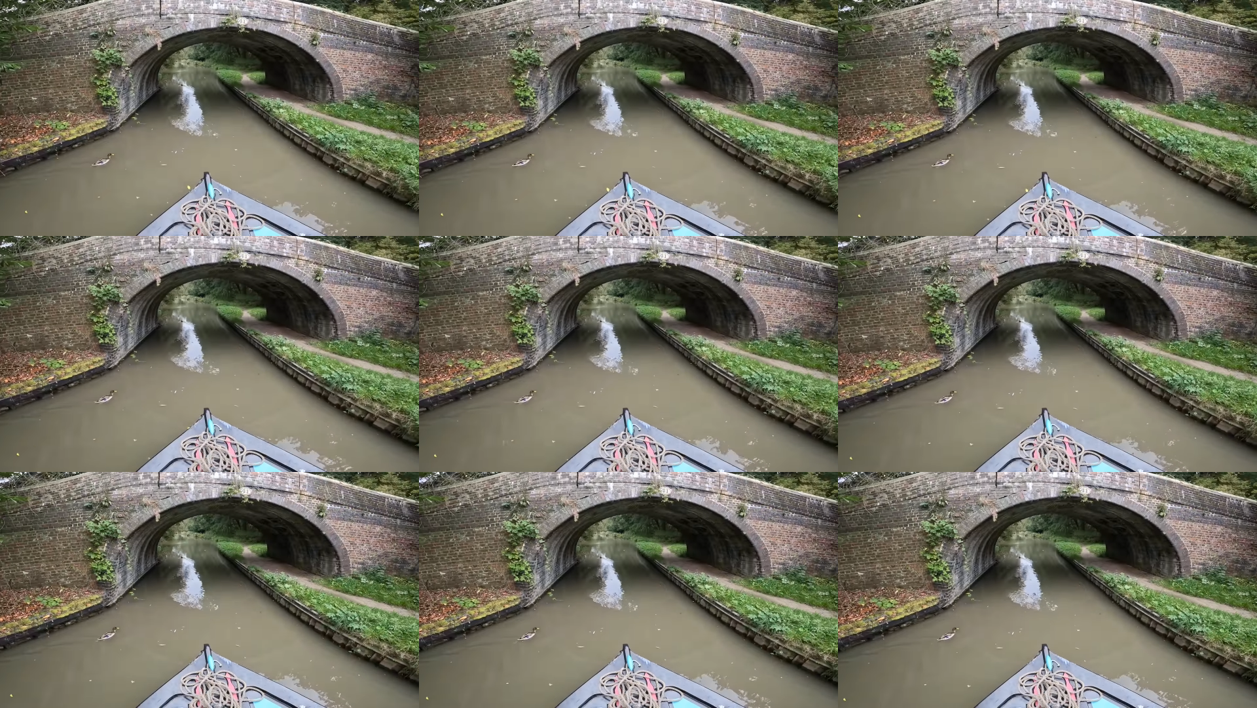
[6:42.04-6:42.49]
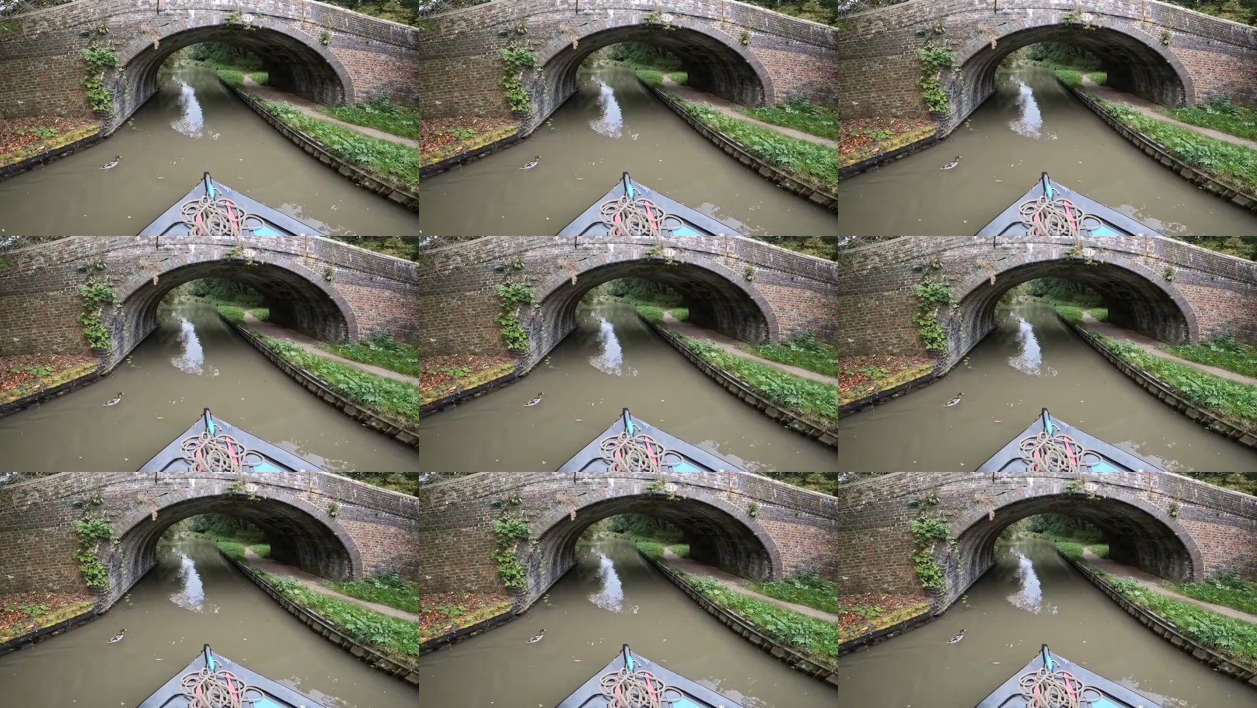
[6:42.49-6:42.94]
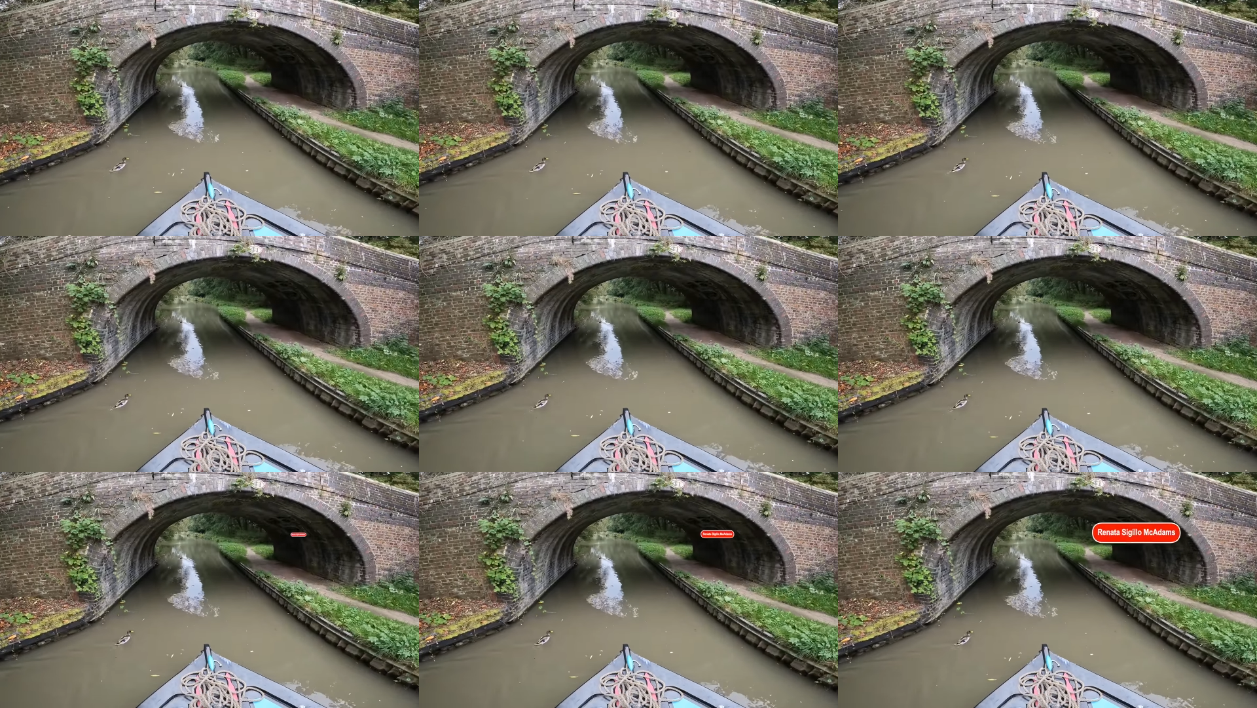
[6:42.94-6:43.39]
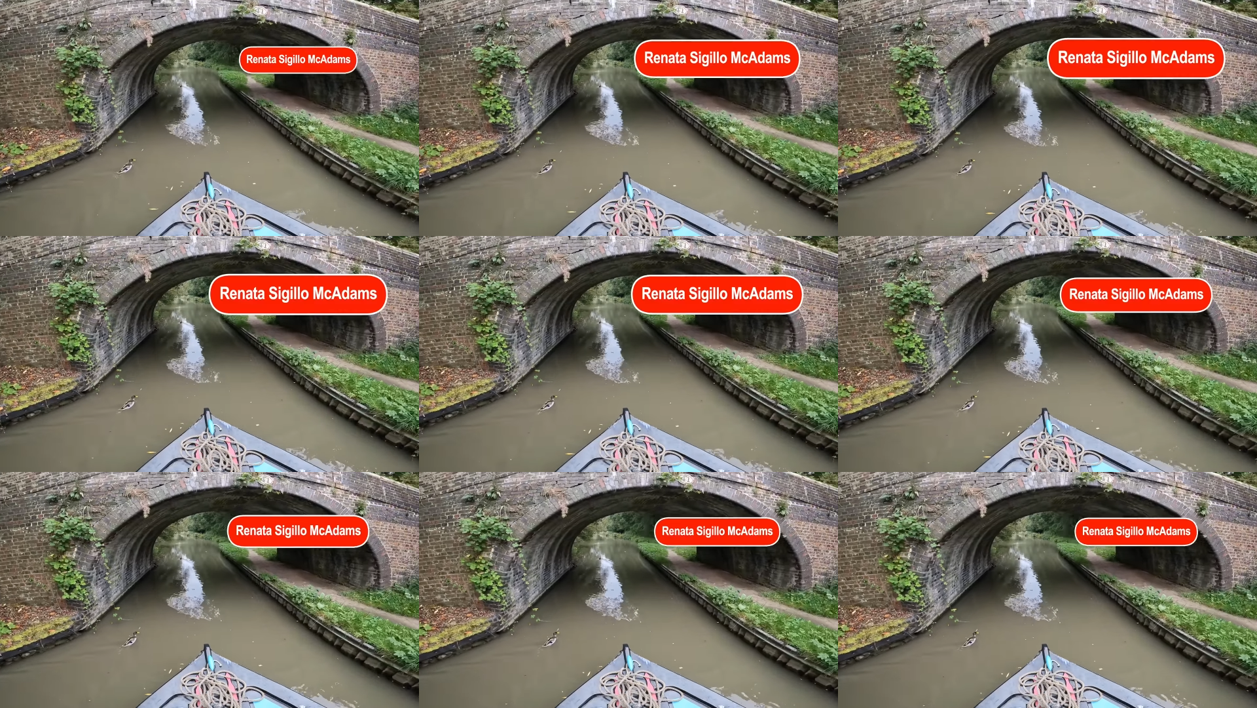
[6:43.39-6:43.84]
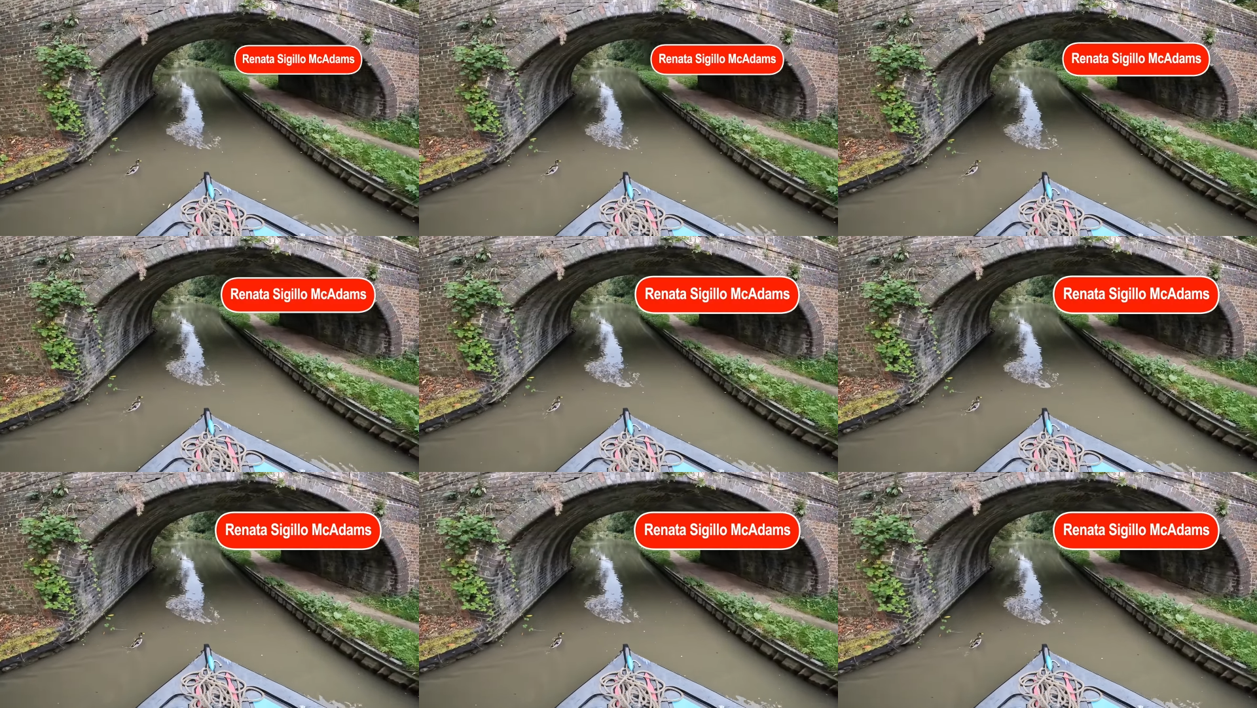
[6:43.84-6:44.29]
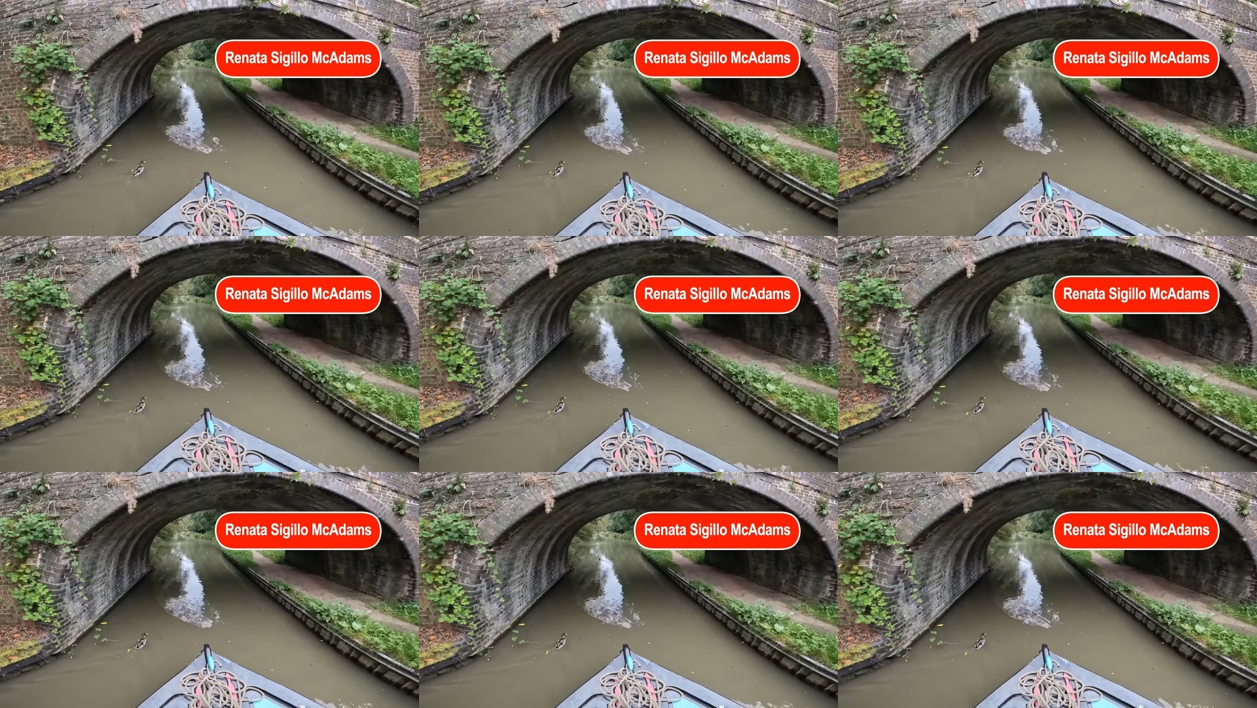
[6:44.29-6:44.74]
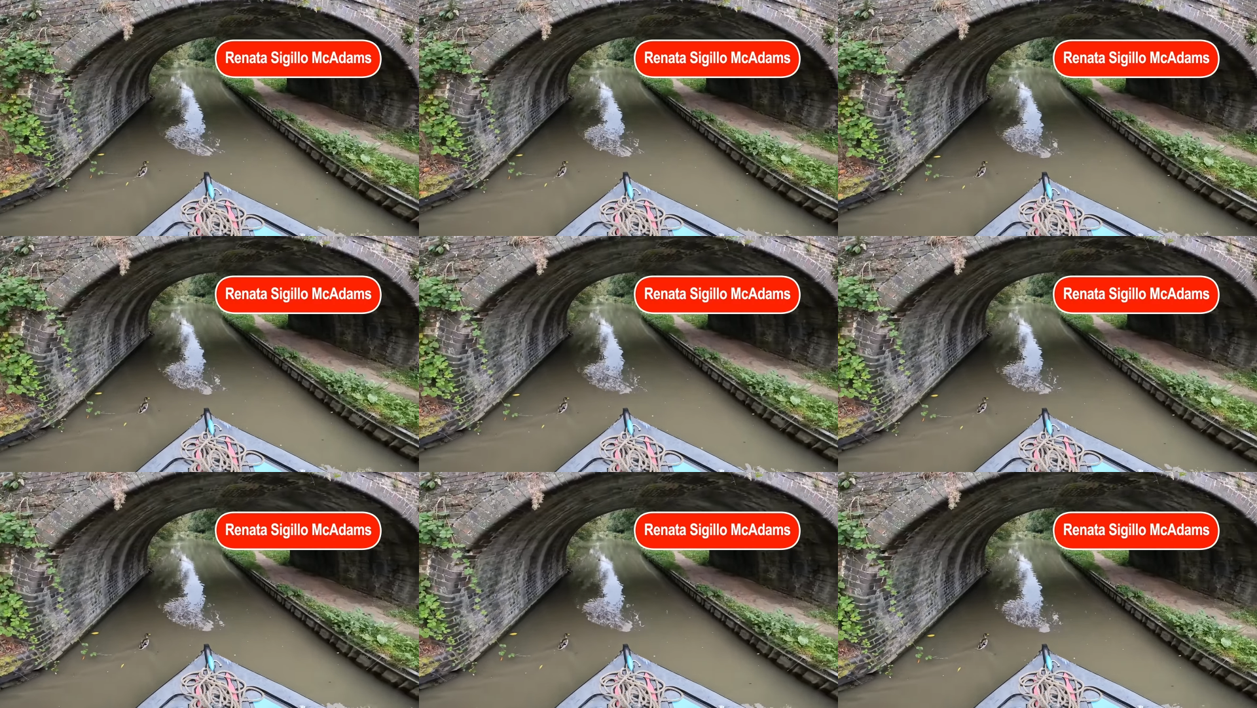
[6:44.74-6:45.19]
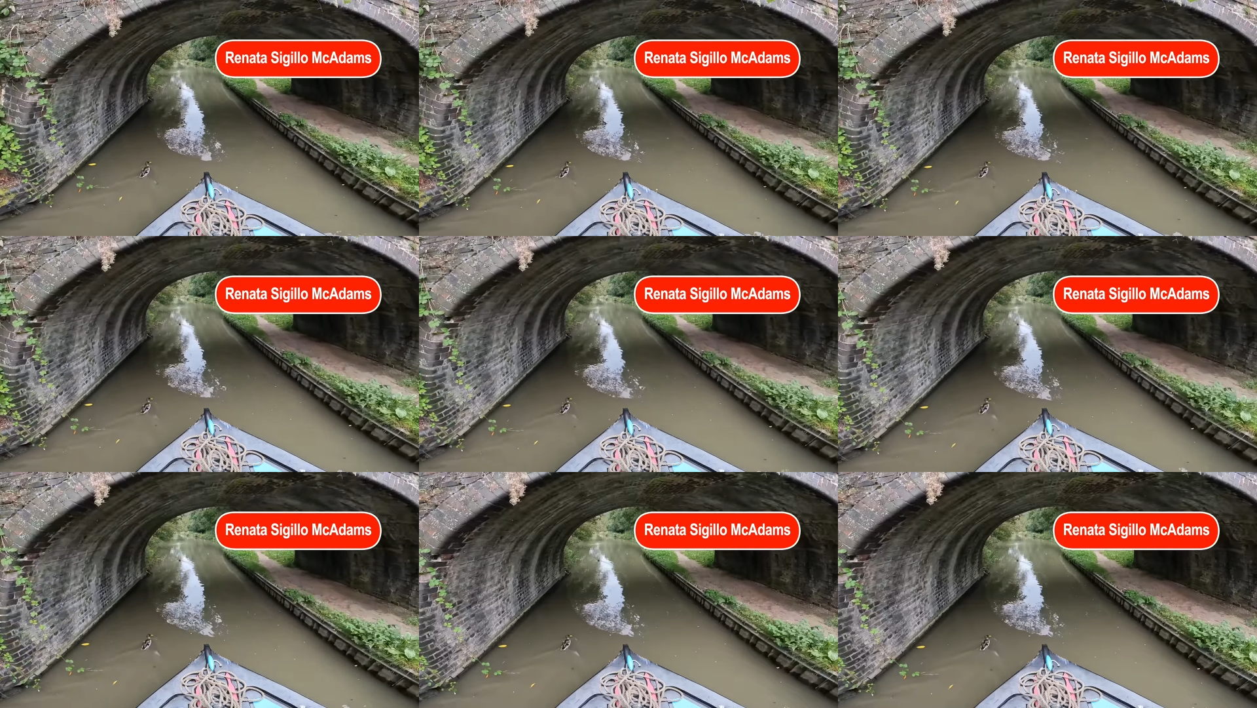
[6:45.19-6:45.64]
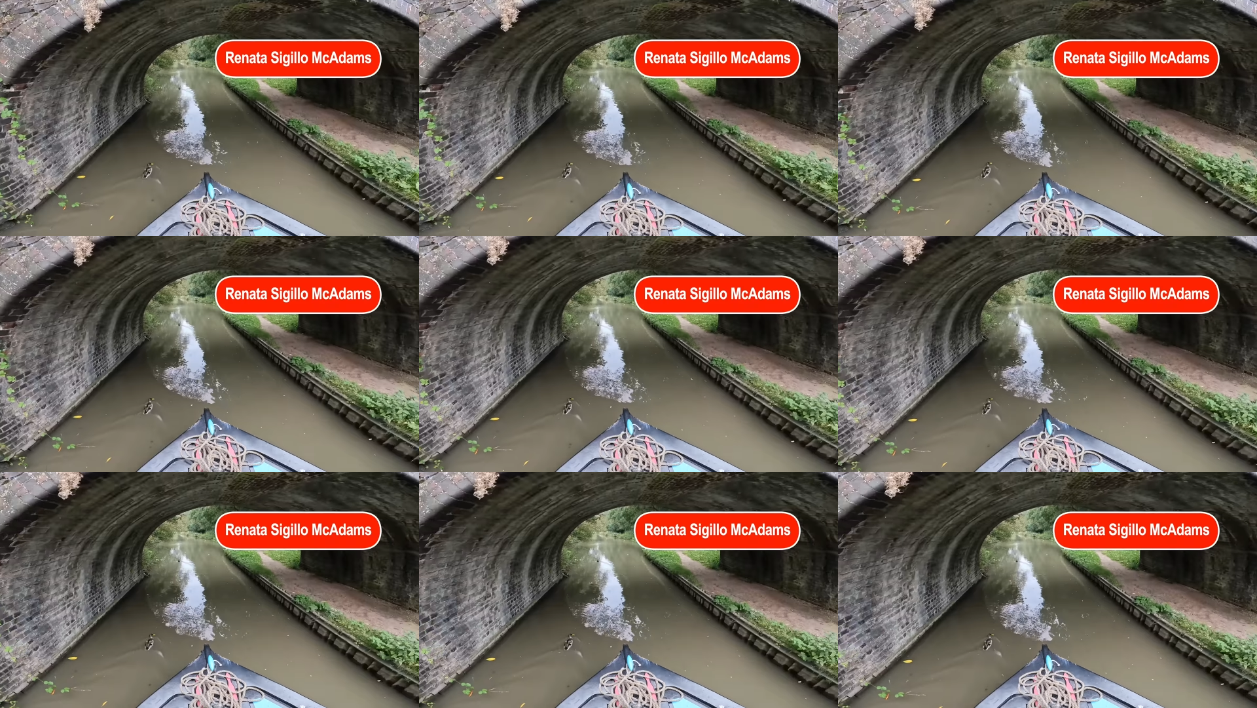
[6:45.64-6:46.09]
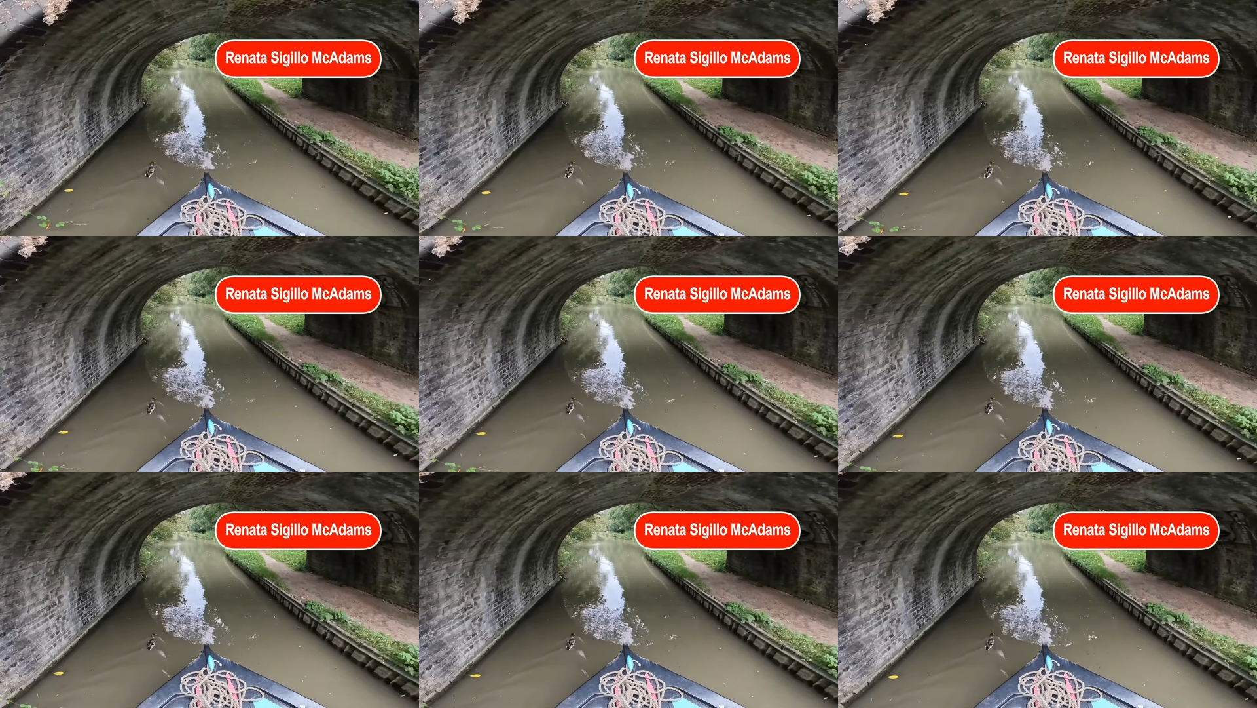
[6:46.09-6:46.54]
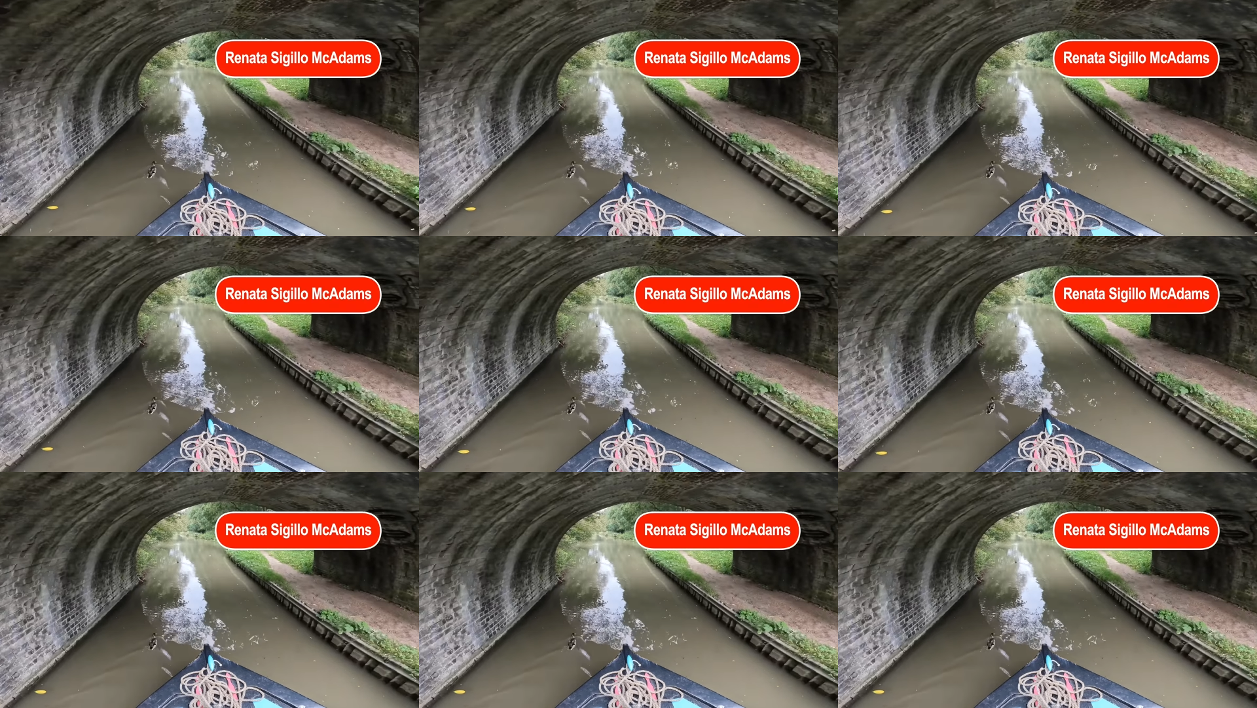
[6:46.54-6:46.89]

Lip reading: Nobody's mouth can be seen.